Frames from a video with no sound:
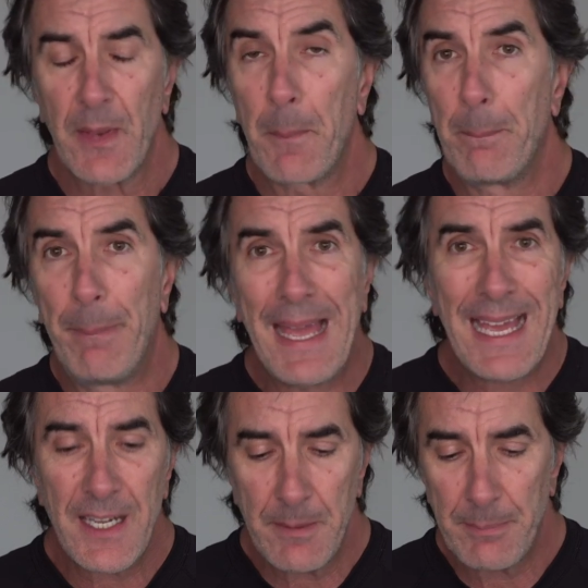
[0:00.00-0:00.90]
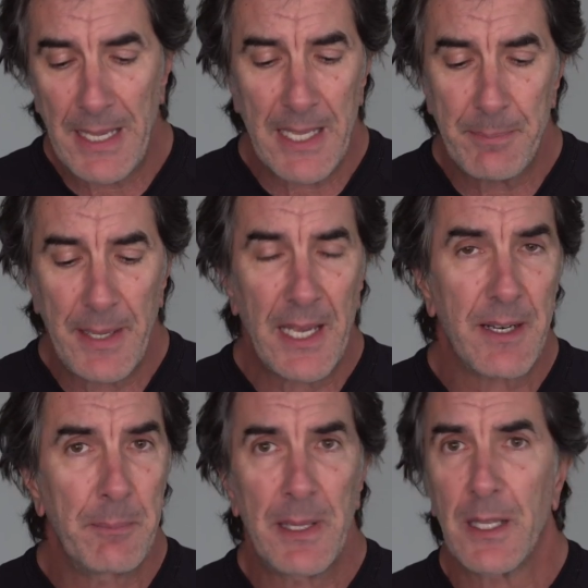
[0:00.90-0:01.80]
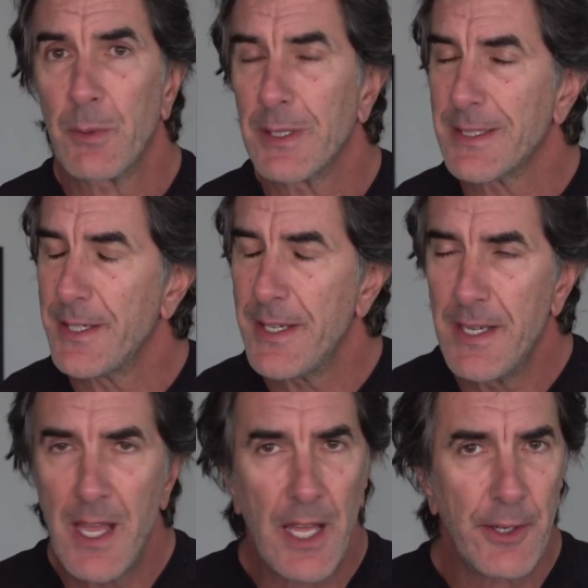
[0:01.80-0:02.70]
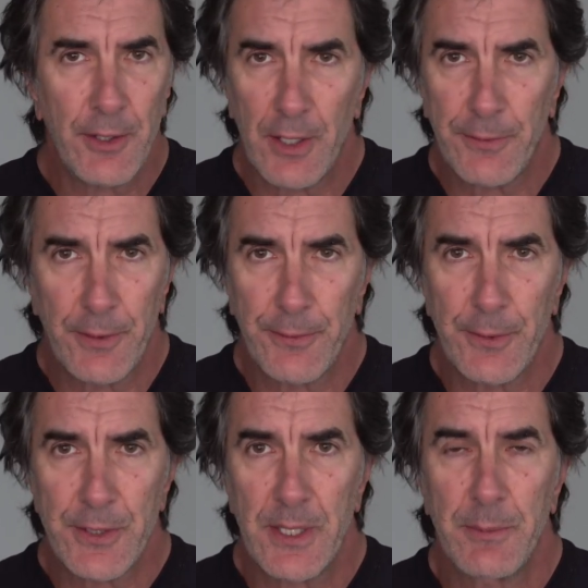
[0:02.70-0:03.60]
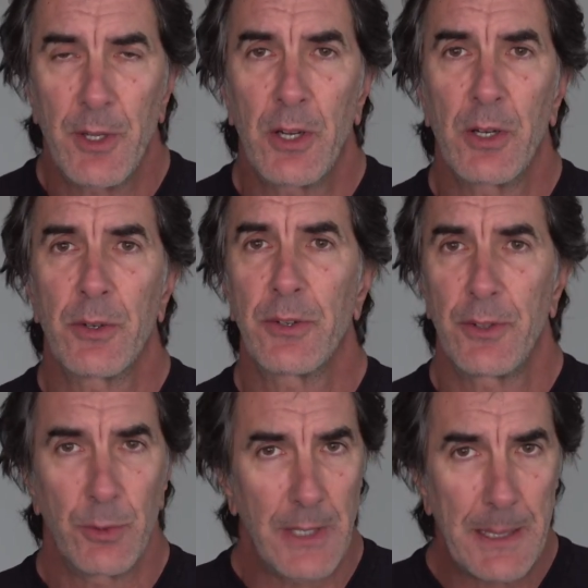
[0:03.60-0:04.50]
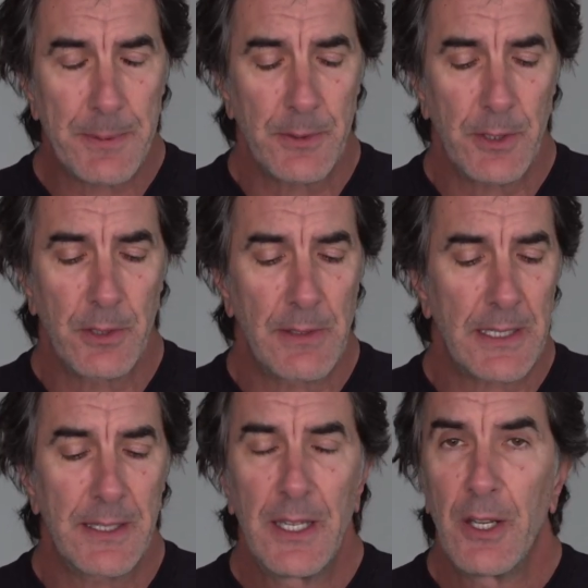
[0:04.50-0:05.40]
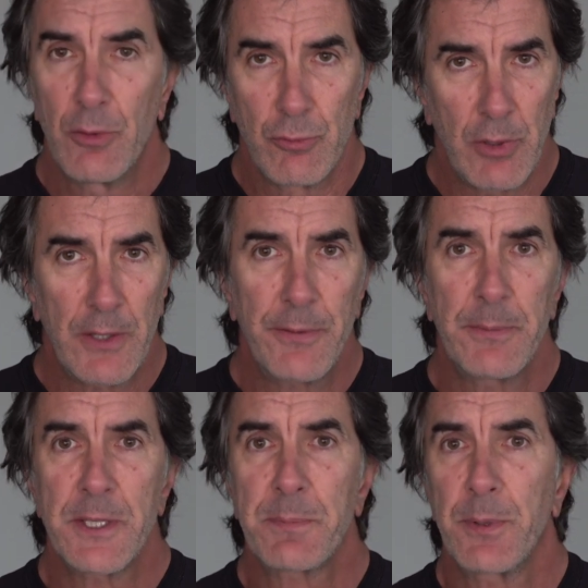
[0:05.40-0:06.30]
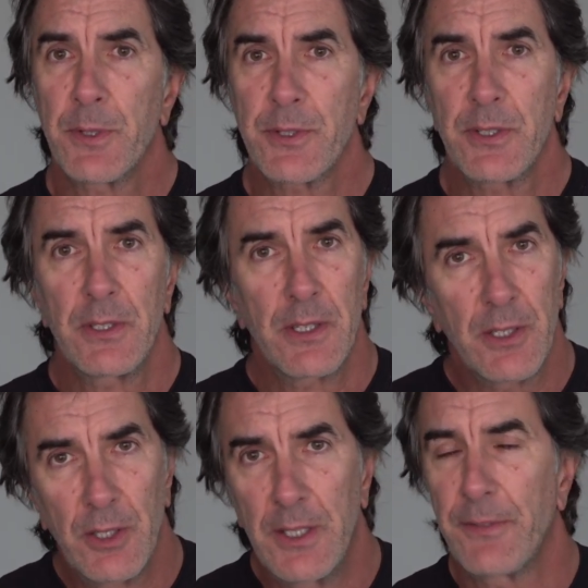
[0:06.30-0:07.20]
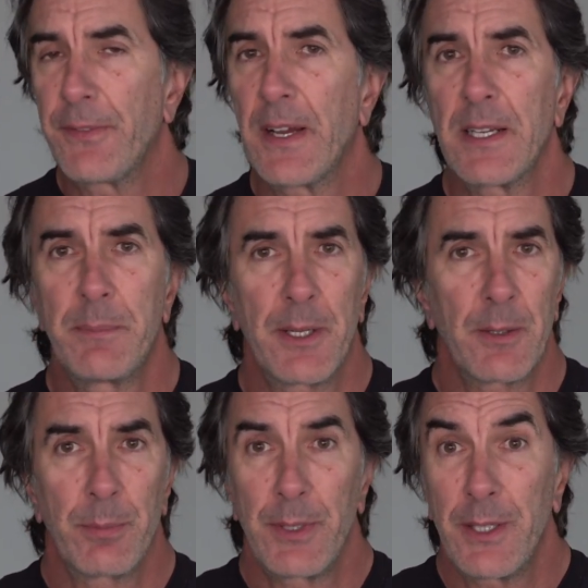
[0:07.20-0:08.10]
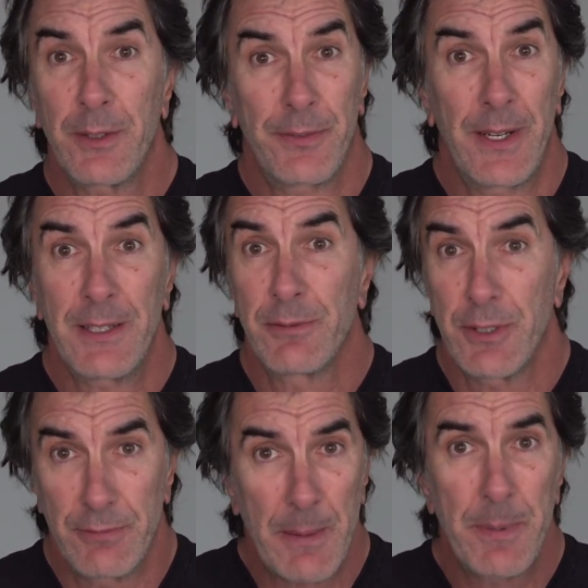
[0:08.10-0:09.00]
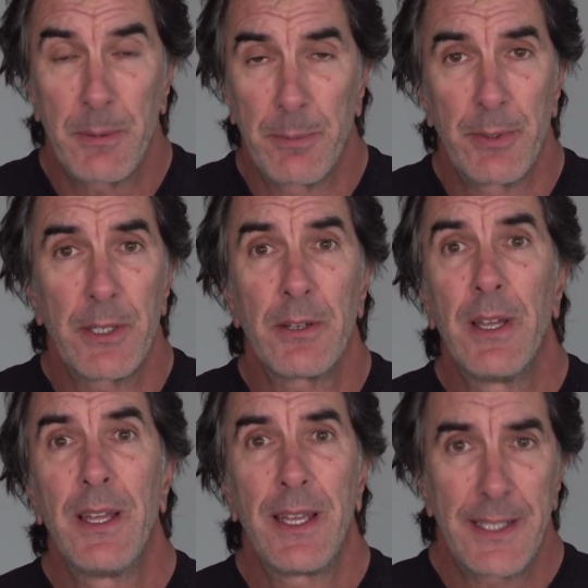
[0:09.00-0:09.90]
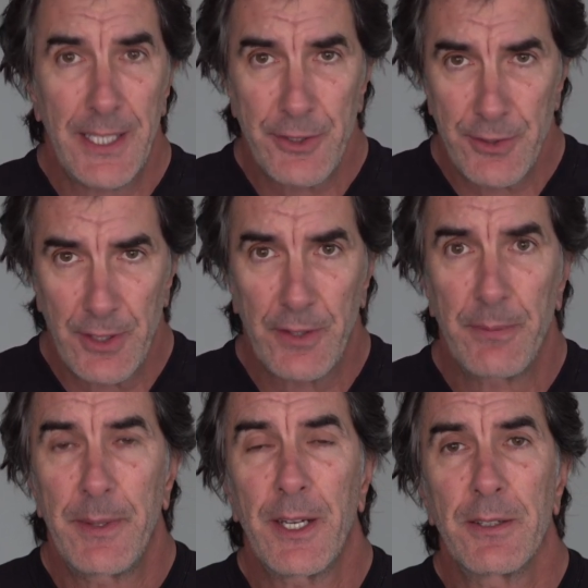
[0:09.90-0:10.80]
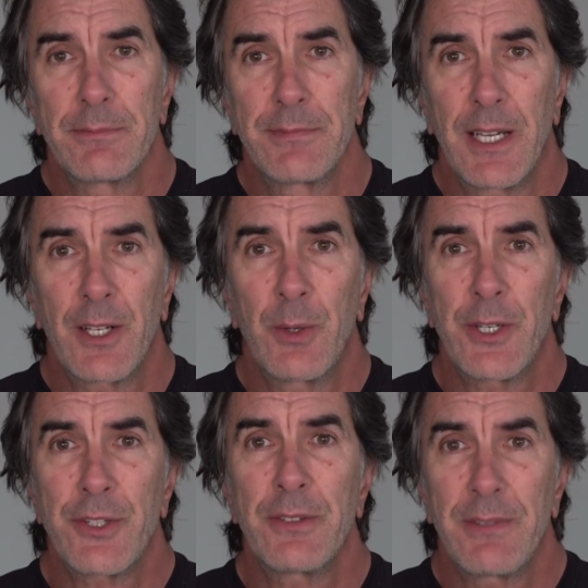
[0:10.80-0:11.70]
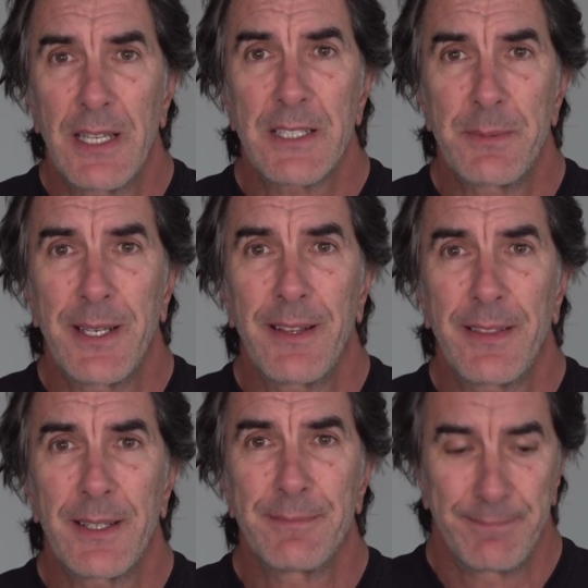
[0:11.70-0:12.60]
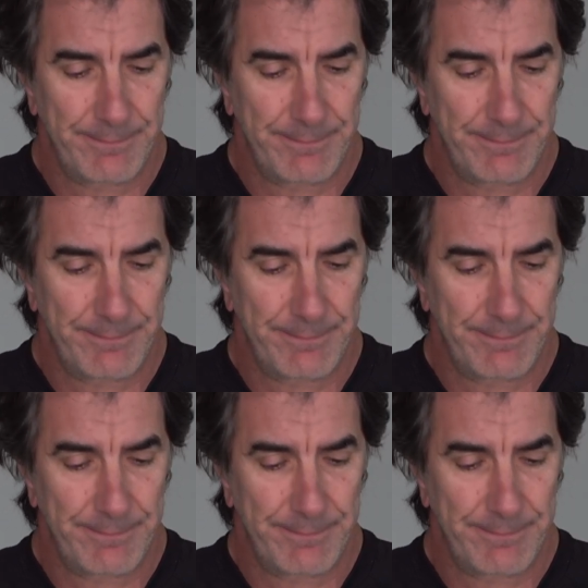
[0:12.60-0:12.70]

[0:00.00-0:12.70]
bad. A Malinois is not a dog for a first-time dog owner. You are absolutely correct. Run from this person. Find a better breeder. Find a reputable breeder and get your dog from there. Got a question? Ask me anything.